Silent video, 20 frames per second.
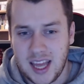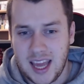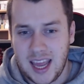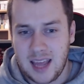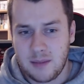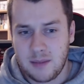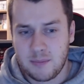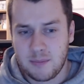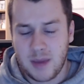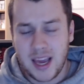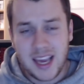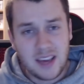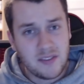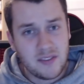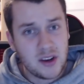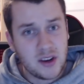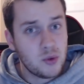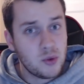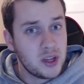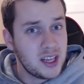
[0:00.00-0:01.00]
It may
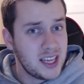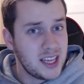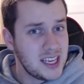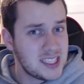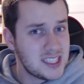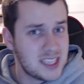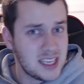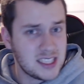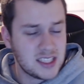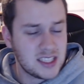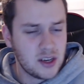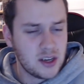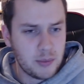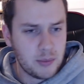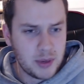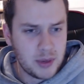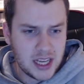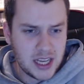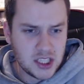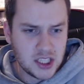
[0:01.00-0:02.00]
even release this year
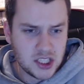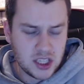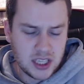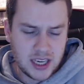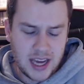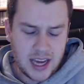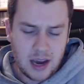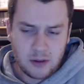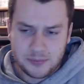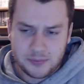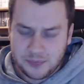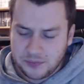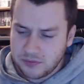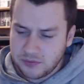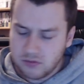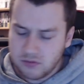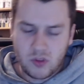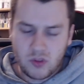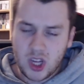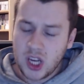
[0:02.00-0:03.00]
potentially. Now,
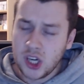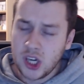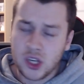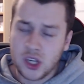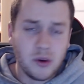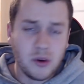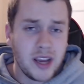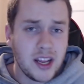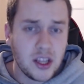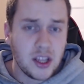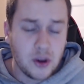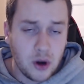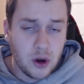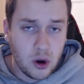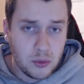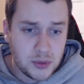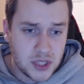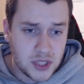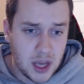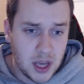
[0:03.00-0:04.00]
don't get your
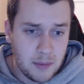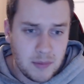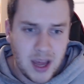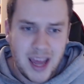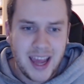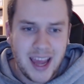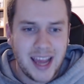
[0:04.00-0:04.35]
hopes up.